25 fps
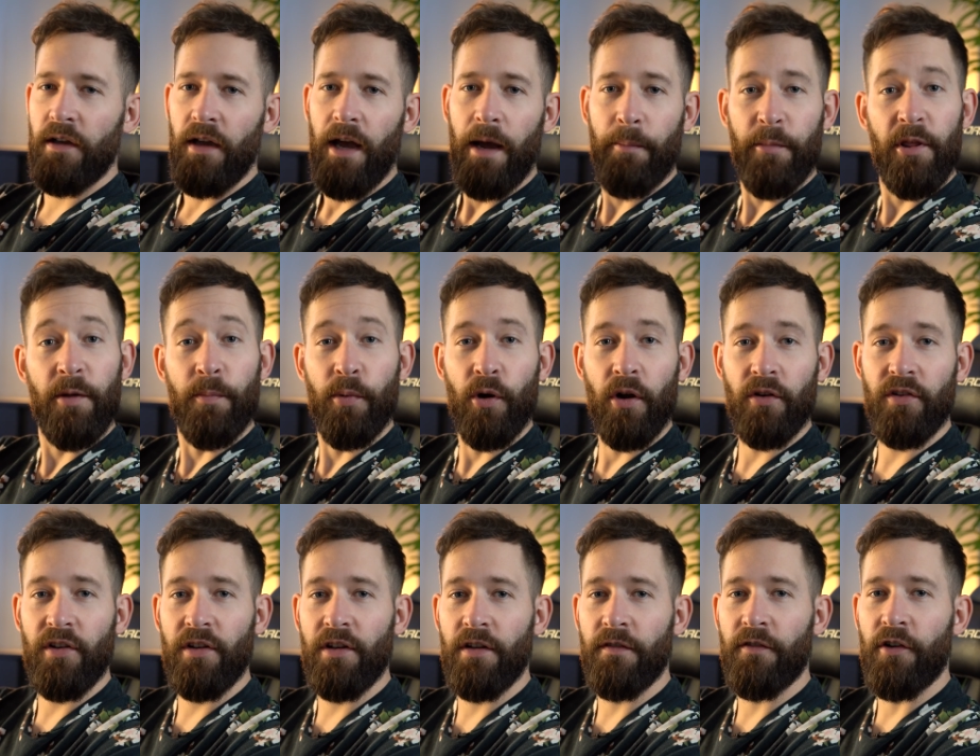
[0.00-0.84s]
I'm in the
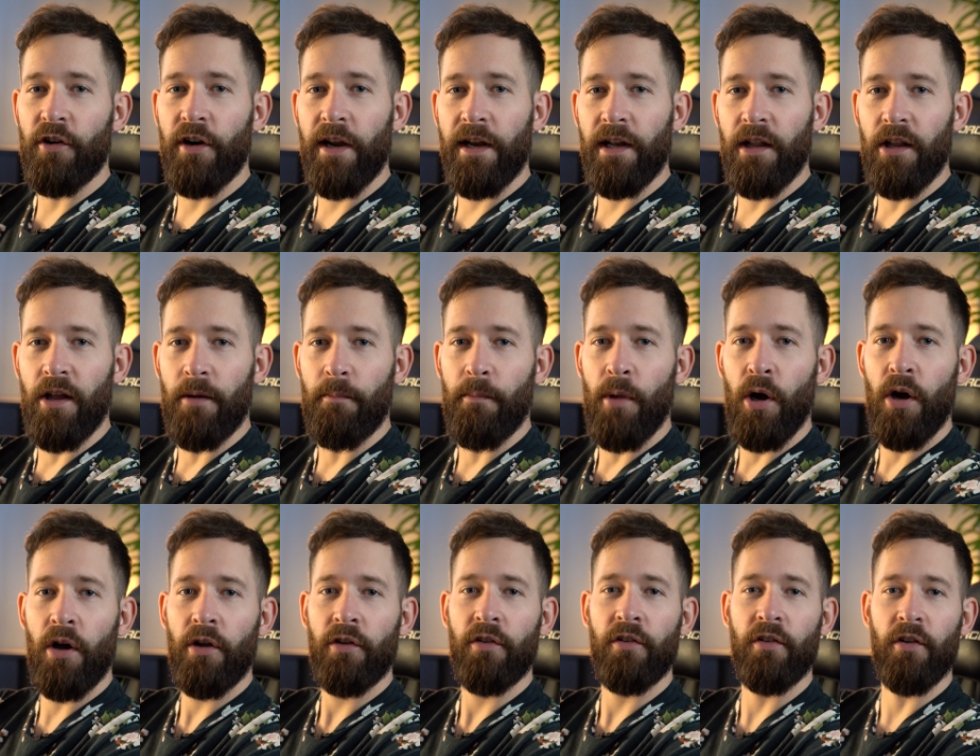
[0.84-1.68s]
process of creating a lot
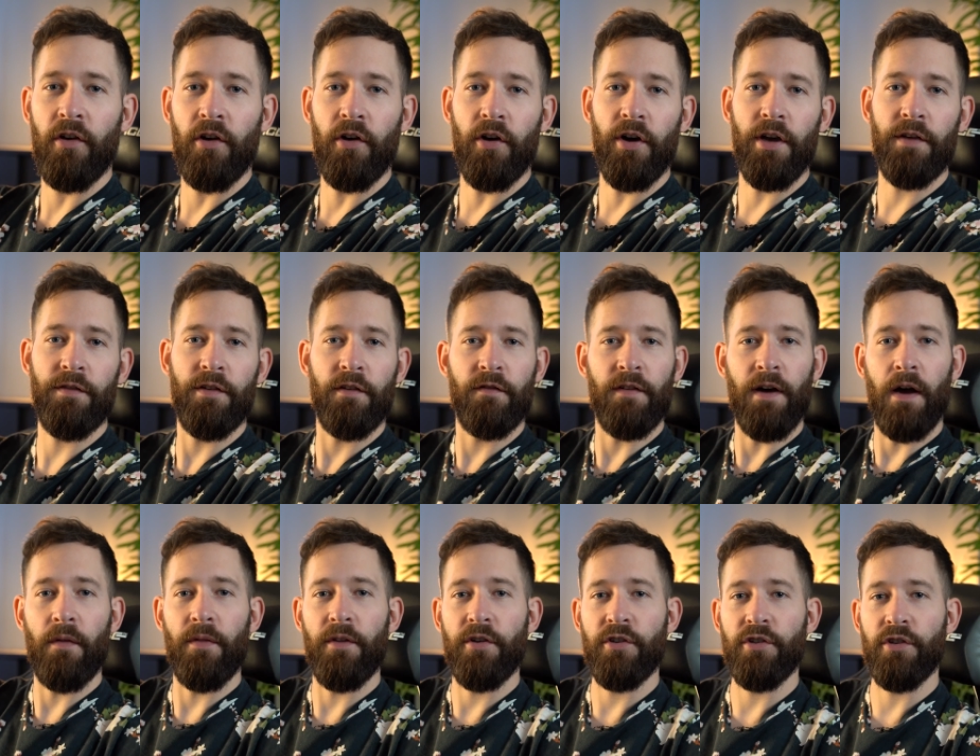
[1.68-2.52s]
more, so if you
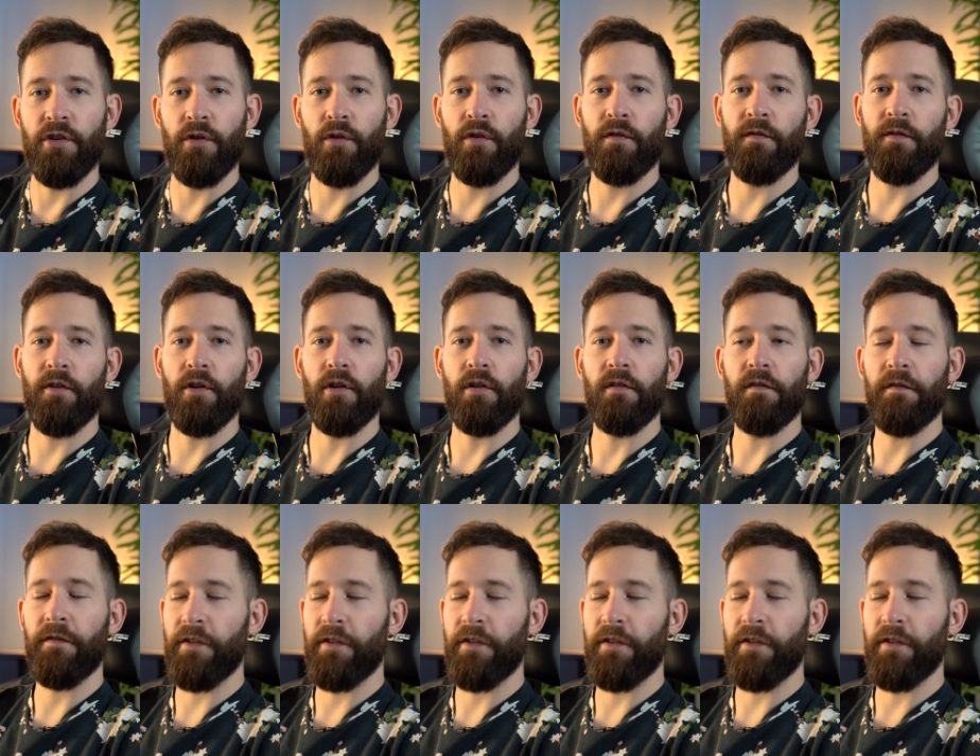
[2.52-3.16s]
found this useful,